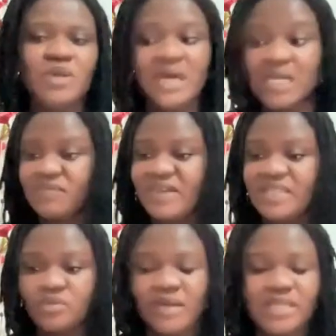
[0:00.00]
We can't
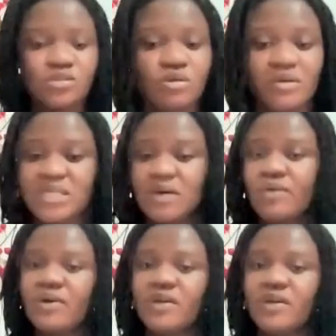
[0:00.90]
find the right stories that
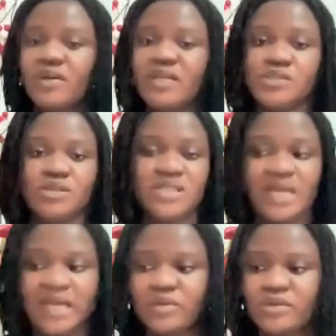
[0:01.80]
will connect to your
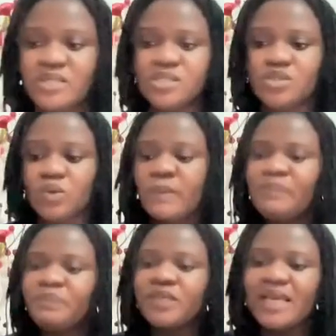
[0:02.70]
target audience. So
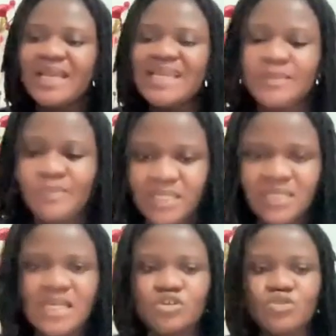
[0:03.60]
it's important
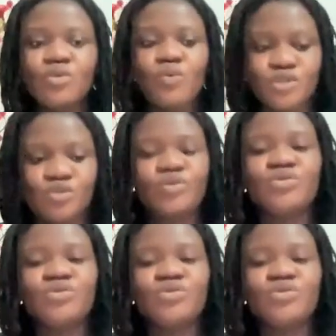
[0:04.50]
that you know what you want